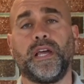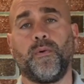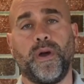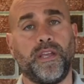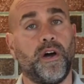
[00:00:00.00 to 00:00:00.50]

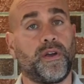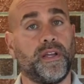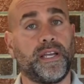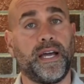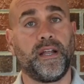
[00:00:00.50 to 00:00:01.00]
That way y'all
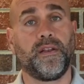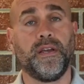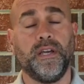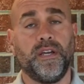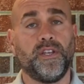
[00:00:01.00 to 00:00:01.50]
could kind
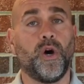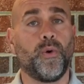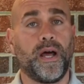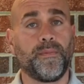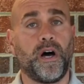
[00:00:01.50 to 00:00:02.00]
of know
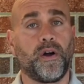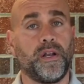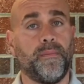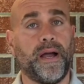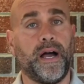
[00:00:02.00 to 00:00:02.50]
what I'm
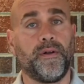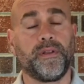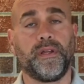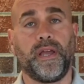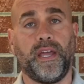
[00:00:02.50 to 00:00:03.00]
talking
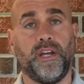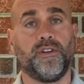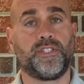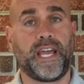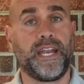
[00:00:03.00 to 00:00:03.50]
about and
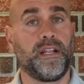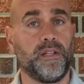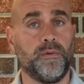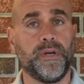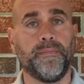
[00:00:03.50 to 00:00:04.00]
understand it a
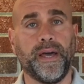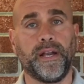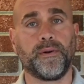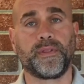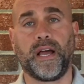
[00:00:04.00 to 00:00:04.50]
little bit
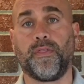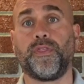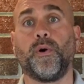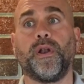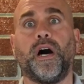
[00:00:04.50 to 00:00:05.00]
better
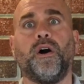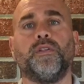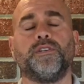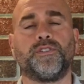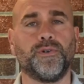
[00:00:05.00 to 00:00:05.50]
without throwing all
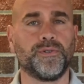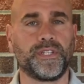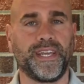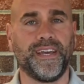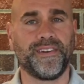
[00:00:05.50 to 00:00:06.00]
these tools
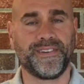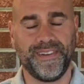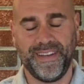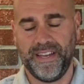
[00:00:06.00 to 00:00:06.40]
together.